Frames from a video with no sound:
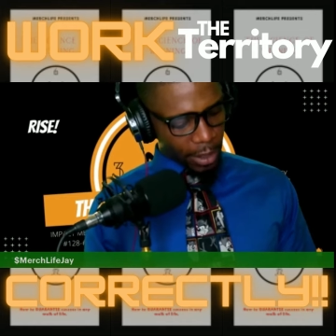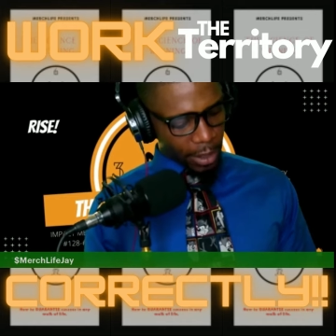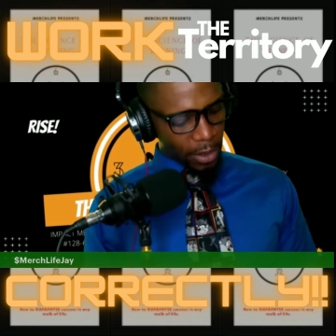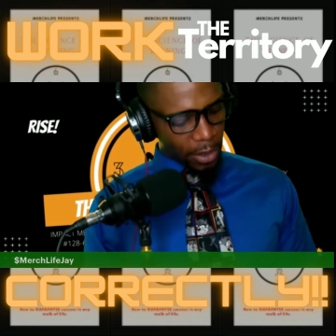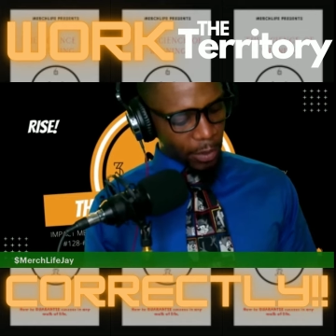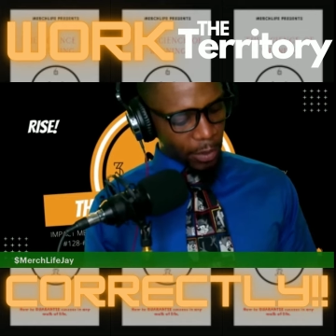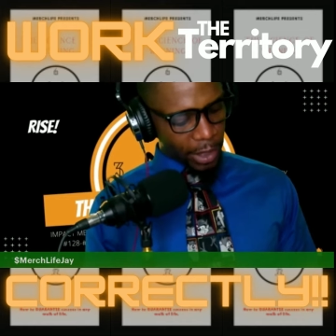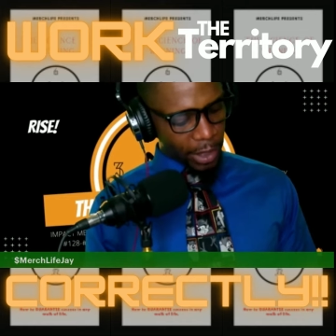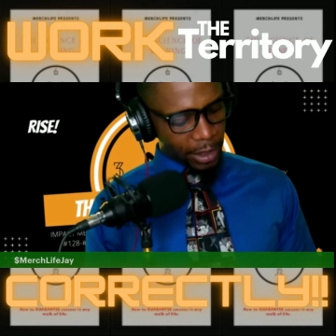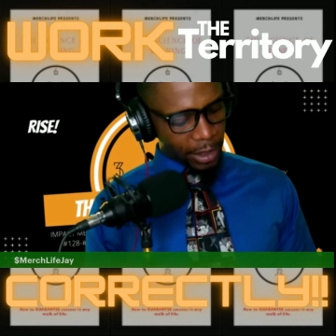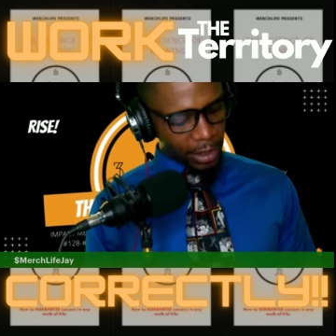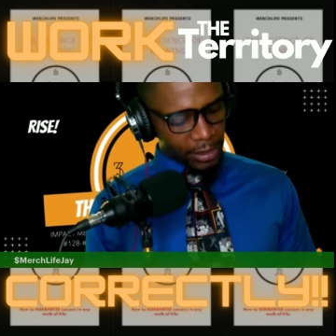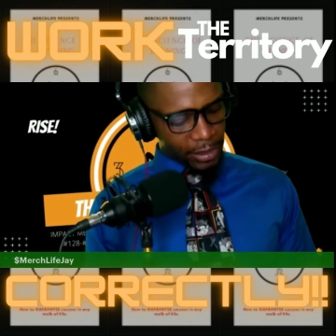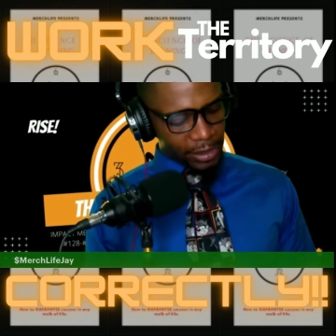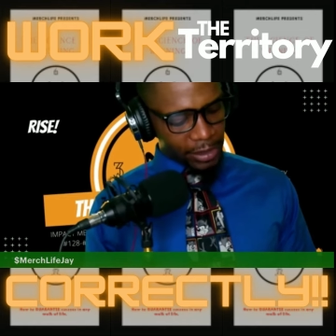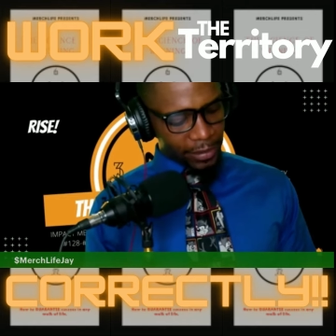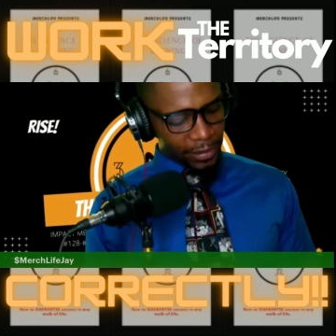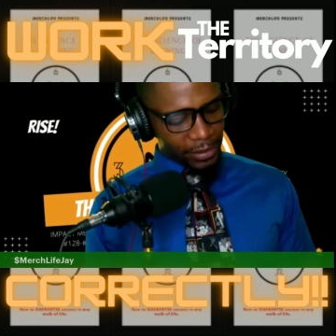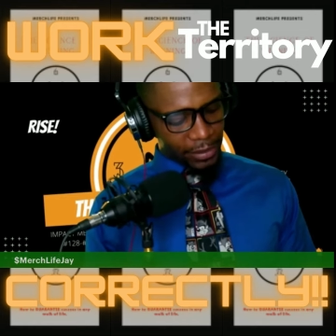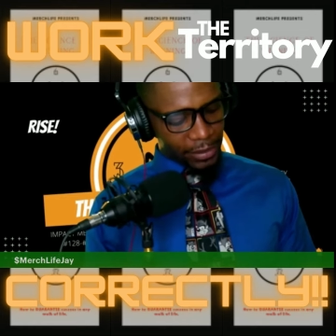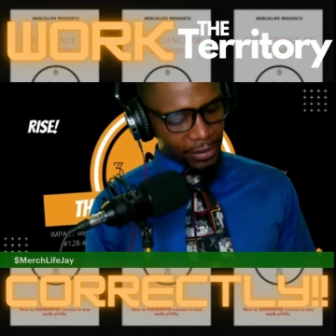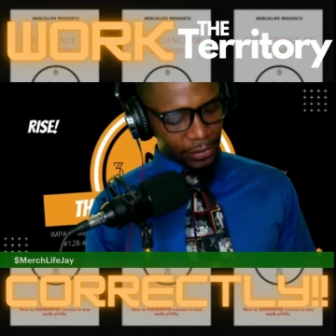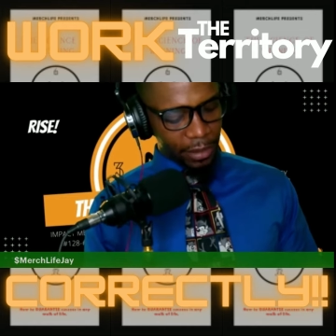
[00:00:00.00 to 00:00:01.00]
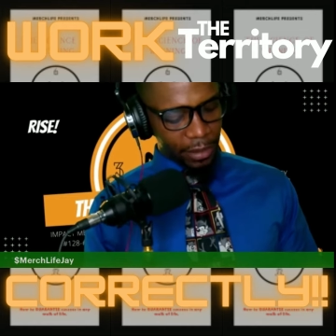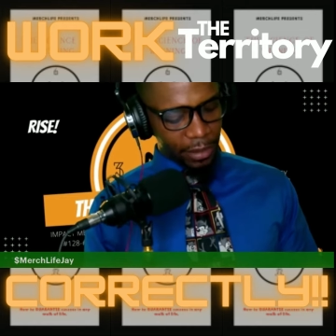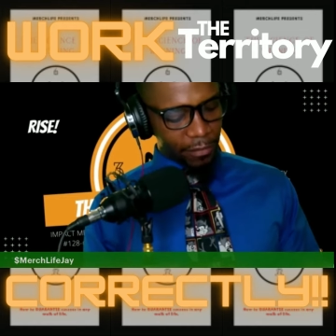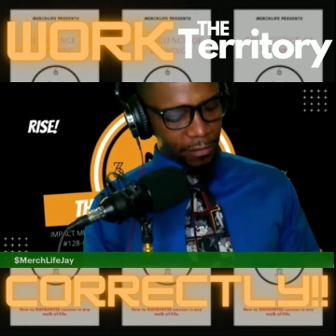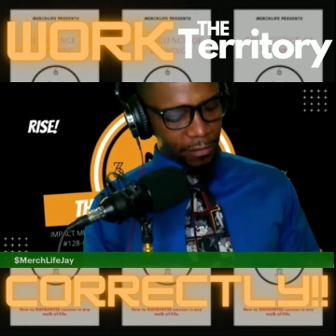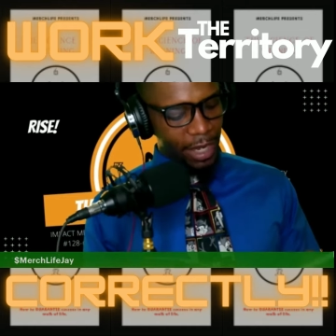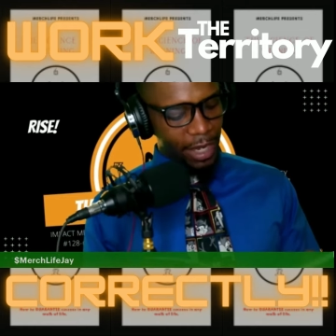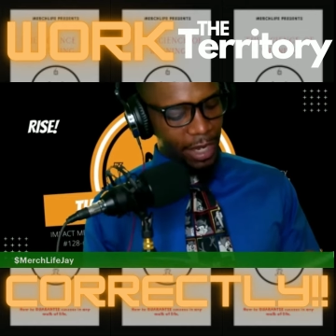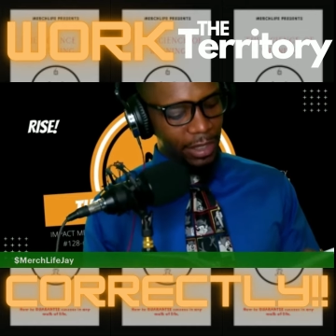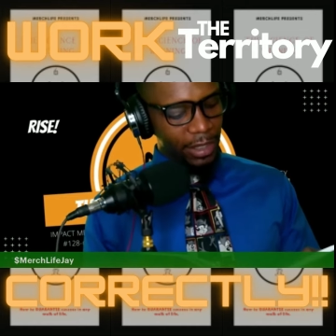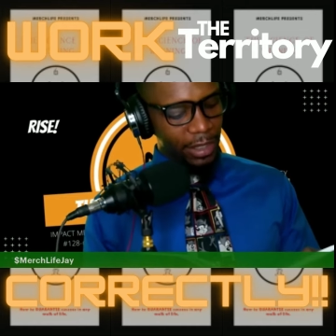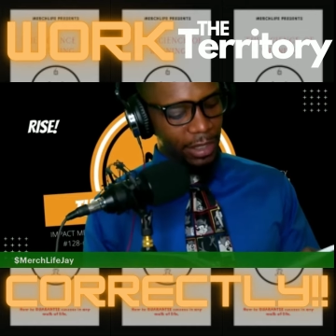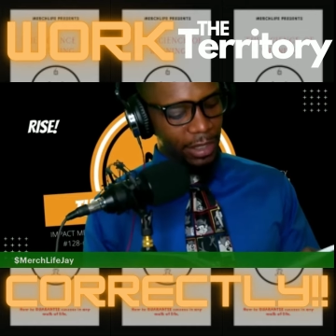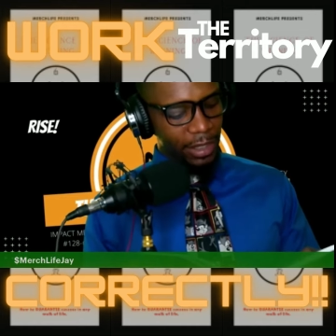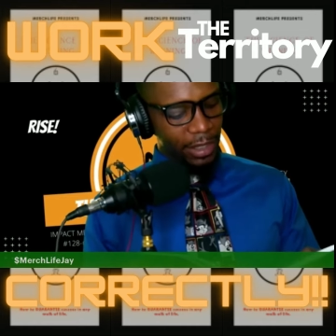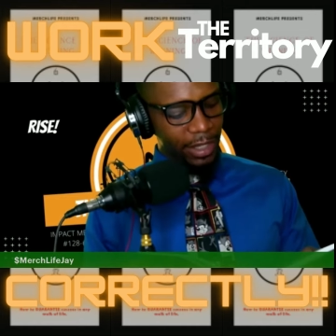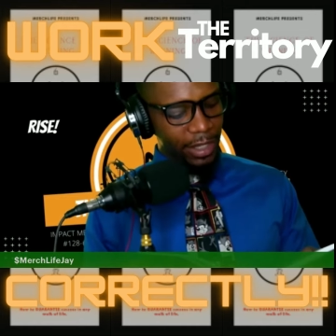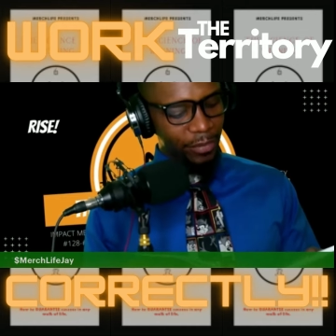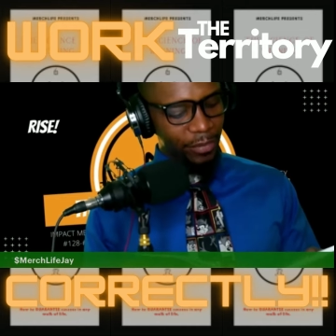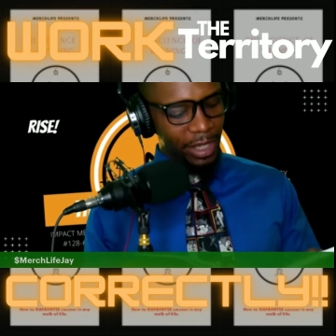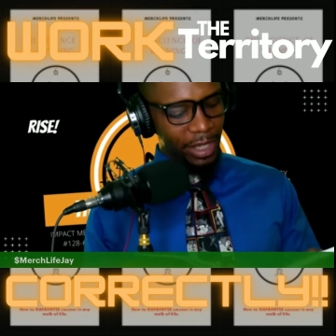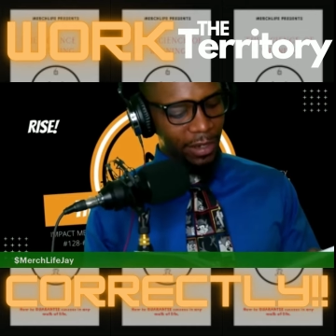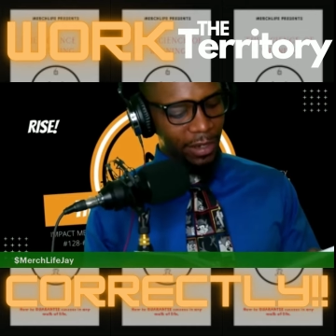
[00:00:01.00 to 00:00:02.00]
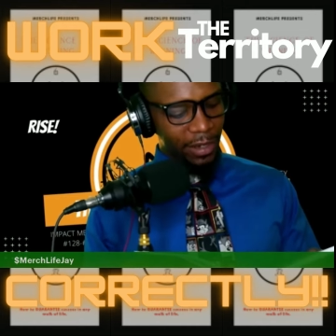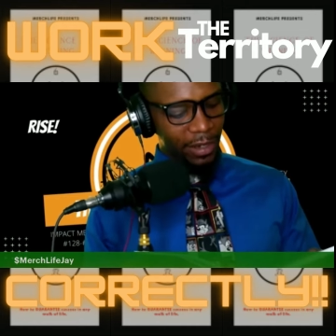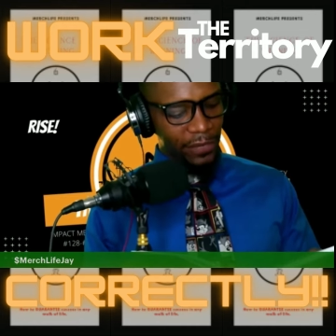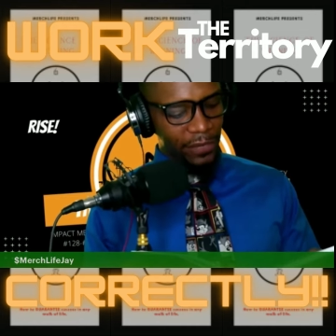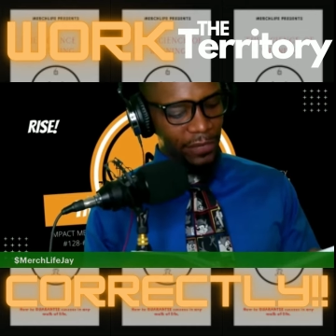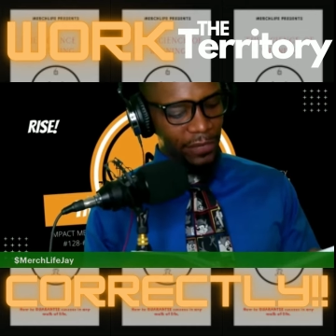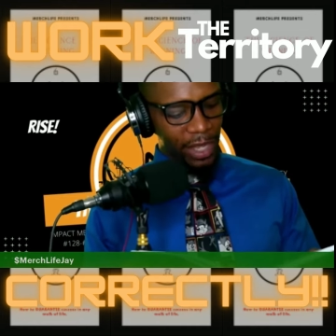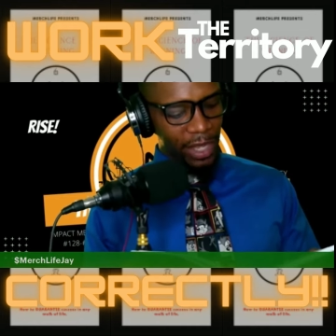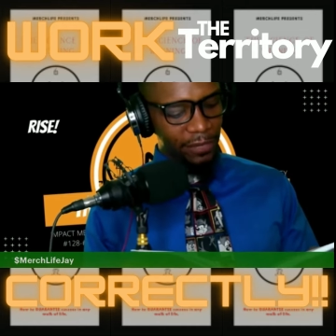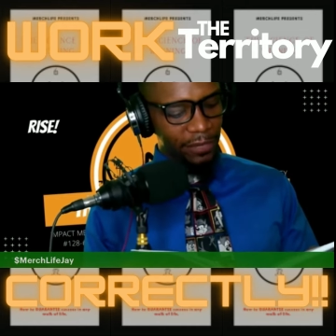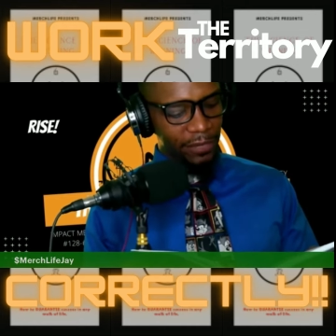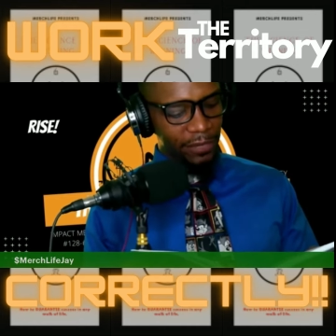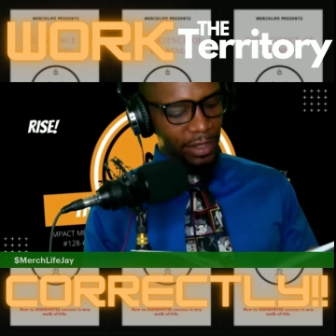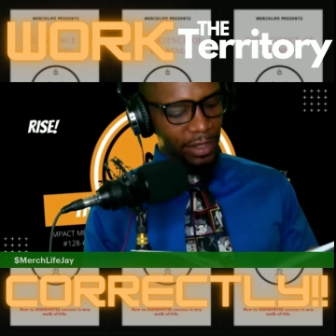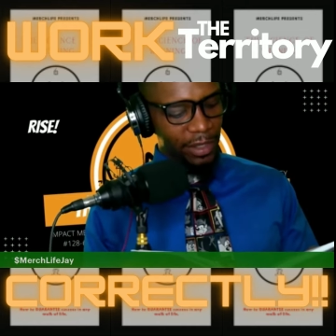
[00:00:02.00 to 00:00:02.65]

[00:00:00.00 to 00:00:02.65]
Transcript: Working the territory correctly can mean effectively